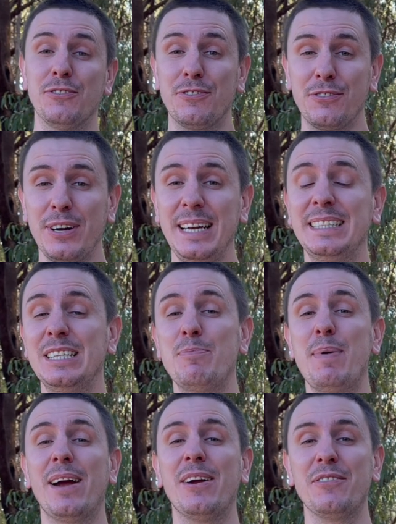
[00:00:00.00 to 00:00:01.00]
of freezing the
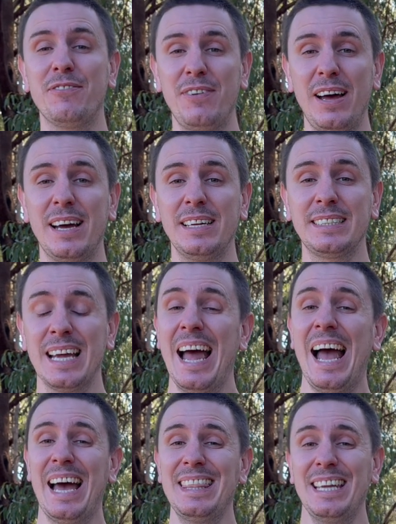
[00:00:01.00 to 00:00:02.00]
bearing first
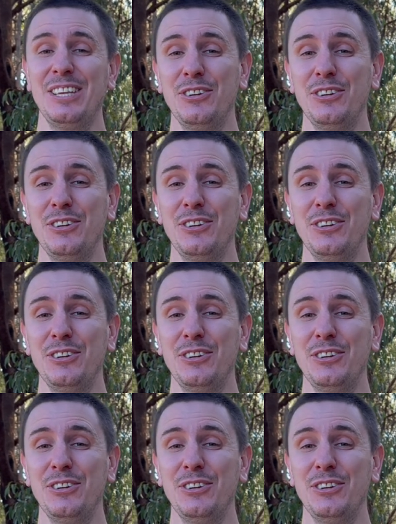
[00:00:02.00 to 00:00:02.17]
and then